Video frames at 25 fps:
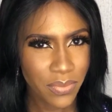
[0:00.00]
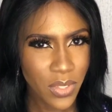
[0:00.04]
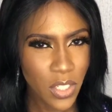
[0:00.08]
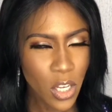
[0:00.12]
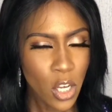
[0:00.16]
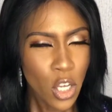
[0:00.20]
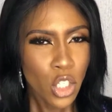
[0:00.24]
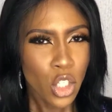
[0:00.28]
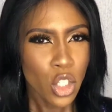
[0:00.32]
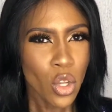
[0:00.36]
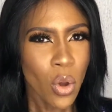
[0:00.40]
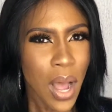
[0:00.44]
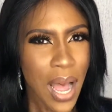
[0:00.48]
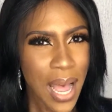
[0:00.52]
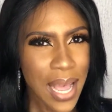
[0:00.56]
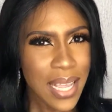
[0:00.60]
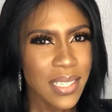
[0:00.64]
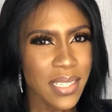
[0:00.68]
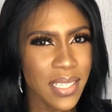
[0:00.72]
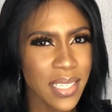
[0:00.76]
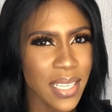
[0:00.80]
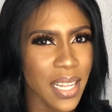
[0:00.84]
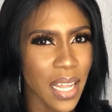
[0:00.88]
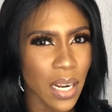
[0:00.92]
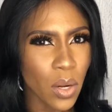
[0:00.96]
So
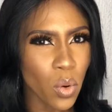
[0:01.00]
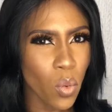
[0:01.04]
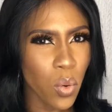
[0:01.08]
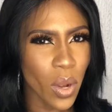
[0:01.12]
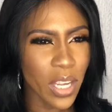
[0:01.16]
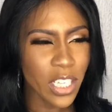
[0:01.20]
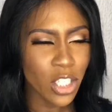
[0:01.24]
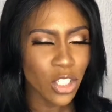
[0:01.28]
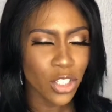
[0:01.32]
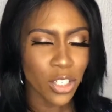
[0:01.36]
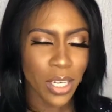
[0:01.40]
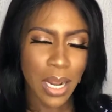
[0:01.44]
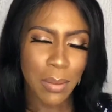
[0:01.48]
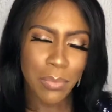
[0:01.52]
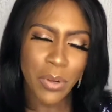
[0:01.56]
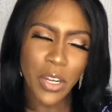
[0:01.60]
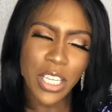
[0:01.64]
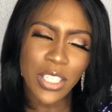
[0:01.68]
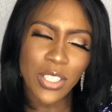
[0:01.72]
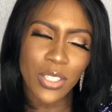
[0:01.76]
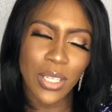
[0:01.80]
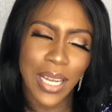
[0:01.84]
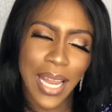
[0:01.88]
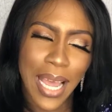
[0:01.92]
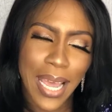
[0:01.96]
answer that question. I'm going
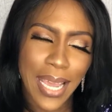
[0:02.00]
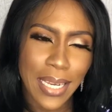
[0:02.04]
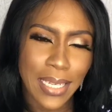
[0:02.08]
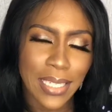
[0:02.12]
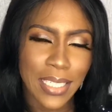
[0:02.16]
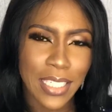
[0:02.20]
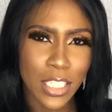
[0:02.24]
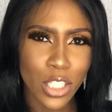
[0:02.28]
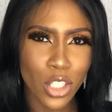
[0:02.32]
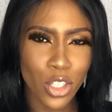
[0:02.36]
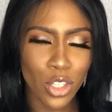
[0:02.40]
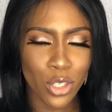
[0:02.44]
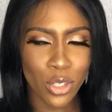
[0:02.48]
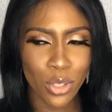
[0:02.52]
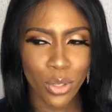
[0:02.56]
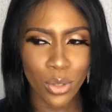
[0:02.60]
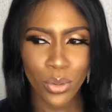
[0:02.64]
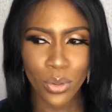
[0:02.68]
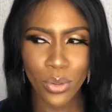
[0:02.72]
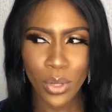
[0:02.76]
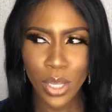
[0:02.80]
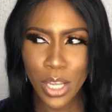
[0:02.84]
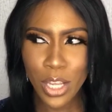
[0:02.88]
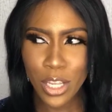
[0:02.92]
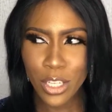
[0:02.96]
to liken it
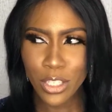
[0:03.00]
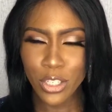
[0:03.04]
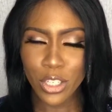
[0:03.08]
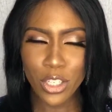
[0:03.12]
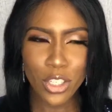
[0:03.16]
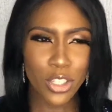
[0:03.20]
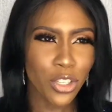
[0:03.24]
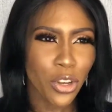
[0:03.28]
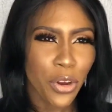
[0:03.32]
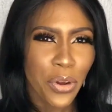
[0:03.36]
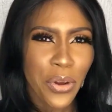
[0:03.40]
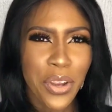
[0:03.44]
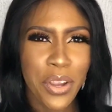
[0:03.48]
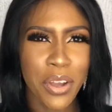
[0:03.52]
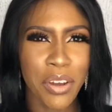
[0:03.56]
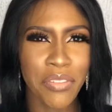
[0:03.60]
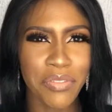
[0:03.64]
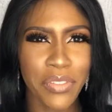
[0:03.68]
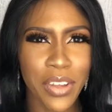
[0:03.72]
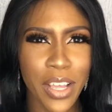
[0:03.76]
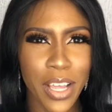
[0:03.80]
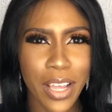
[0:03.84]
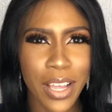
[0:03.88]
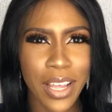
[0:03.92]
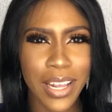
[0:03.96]
to the story of
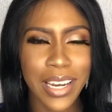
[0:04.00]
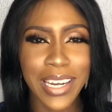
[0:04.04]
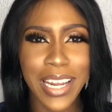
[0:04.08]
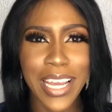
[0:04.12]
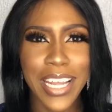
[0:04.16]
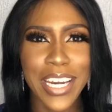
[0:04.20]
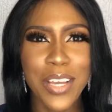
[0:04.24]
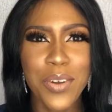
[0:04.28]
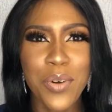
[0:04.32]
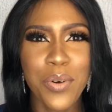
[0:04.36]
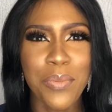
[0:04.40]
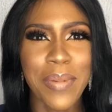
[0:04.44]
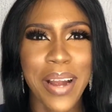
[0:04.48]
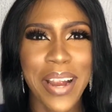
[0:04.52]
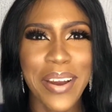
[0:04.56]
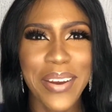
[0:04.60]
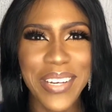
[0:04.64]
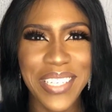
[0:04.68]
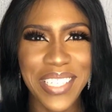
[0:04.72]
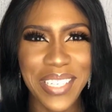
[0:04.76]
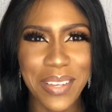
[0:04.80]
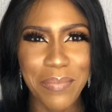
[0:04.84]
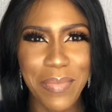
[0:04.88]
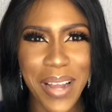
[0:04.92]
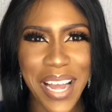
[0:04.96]
a lady who
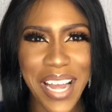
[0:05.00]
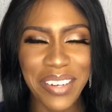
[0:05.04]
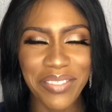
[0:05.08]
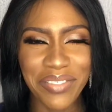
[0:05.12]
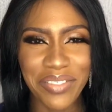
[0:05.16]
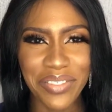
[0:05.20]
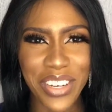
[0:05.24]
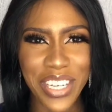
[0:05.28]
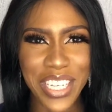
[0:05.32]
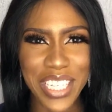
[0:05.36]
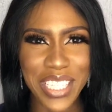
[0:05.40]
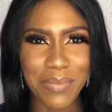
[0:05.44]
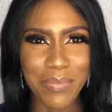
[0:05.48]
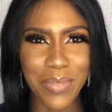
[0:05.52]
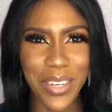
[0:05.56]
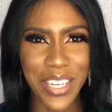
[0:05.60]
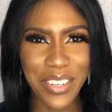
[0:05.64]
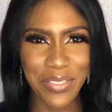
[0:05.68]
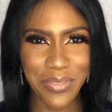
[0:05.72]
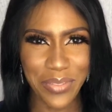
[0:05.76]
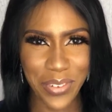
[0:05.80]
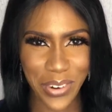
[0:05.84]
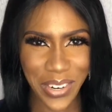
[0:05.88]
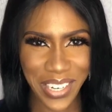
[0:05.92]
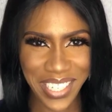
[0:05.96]
marries a man for his money,
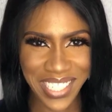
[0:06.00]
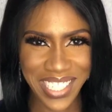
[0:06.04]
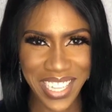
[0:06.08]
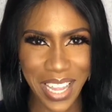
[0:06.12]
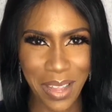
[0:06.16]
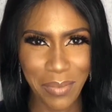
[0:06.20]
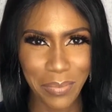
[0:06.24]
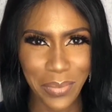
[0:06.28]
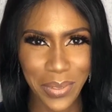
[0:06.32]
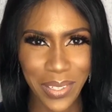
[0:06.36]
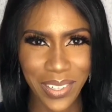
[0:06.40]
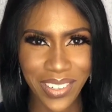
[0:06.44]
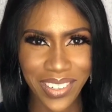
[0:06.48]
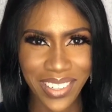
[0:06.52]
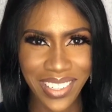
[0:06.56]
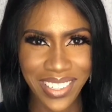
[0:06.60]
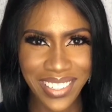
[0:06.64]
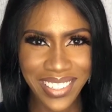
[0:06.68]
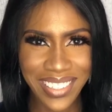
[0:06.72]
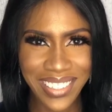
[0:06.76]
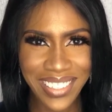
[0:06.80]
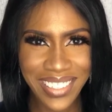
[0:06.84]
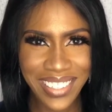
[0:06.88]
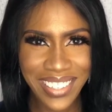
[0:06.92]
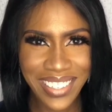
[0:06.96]
for example.
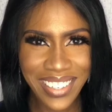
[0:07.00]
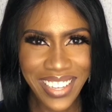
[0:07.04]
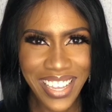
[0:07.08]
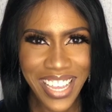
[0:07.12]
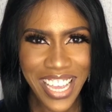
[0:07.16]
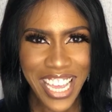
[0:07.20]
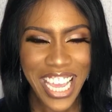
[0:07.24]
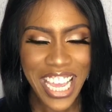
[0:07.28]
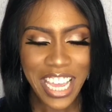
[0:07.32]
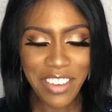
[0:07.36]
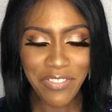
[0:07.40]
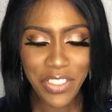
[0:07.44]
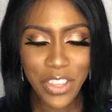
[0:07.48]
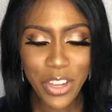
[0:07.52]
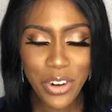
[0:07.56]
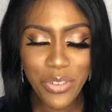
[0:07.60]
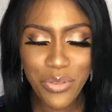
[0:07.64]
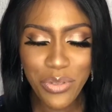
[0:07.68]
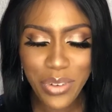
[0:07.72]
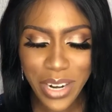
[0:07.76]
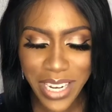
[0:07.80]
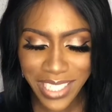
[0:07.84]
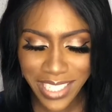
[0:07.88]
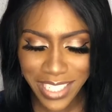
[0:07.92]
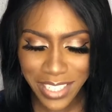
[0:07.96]
If the
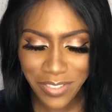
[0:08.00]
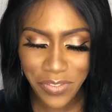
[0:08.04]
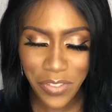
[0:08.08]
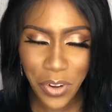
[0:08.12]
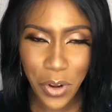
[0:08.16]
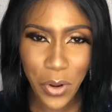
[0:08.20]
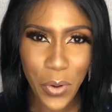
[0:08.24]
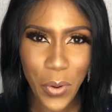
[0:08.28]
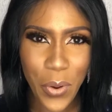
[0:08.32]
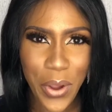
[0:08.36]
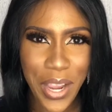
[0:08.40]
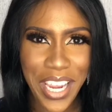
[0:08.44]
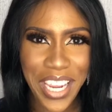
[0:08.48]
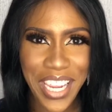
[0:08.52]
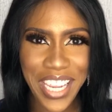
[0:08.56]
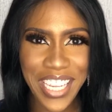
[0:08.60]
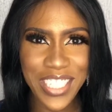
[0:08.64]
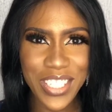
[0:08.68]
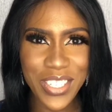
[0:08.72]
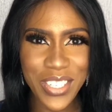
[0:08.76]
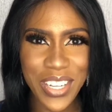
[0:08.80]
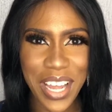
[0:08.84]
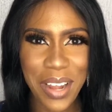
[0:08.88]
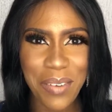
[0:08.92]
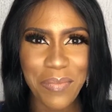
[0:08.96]
reason for going
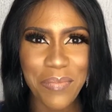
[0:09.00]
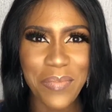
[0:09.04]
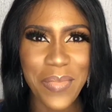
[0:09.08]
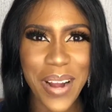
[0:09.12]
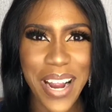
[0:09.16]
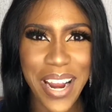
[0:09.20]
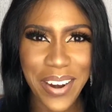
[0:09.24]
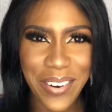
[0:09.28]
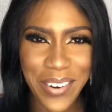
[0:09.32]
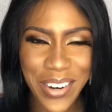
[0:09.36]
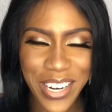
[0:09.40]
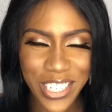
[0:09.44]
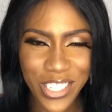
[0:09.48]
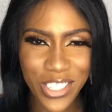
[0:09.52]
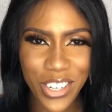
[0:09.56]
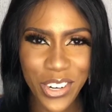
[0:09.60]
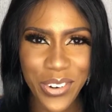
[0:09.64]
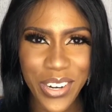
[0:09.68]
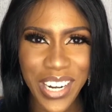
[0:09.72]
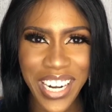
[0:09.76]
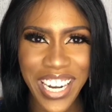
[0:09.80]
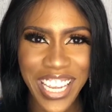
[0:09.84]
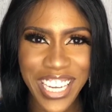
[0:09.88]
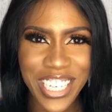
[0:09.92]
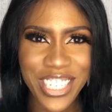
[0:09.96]
into that marriage or
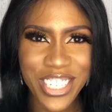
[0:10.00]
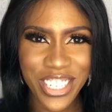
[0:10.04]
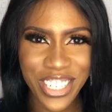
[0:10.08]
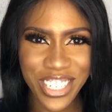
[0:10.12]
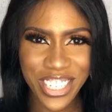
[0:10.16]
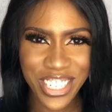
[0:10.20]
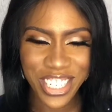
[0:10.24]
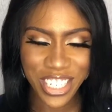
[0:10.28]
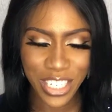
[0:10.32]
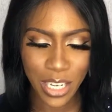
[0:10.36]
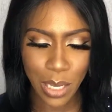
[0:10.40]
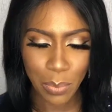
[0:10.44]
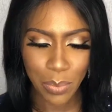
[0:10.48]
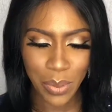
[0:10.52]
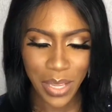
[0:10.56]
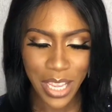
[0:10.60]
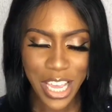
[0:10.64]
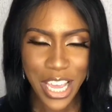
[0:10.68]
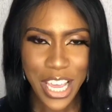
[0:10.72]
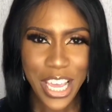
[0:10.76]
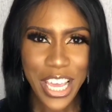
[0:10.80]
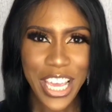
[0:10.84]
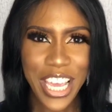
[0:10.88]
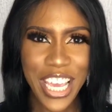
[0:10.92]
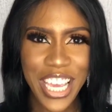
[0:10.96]
relationship
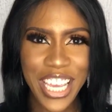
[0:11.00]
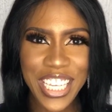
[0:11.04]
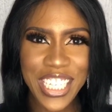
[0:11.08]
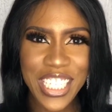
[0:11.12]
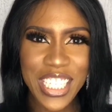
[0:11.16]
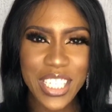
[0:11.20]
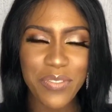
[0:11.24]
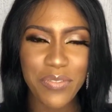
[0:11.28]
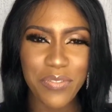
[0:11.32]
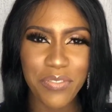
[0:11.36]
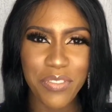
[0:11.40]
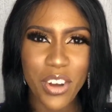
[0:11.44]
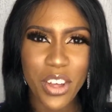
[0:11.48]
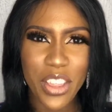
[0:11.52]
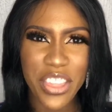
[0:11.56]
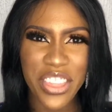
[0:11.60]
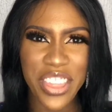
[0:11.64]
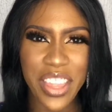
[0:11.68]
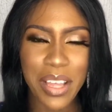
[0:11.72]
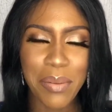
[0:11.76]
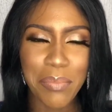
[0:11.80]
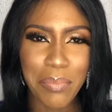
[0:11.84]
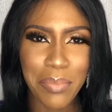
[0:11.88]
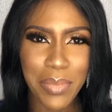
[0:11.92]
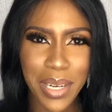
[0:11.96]
is for
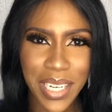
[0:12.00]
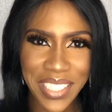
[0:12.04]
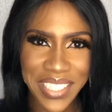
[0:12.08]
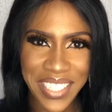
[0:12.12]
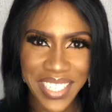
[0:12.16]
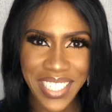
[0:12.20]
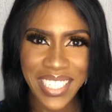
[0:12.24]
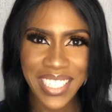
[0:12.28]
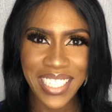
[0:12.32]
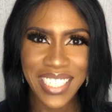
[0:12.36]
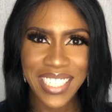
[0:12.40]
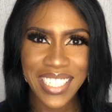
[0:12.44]
the money,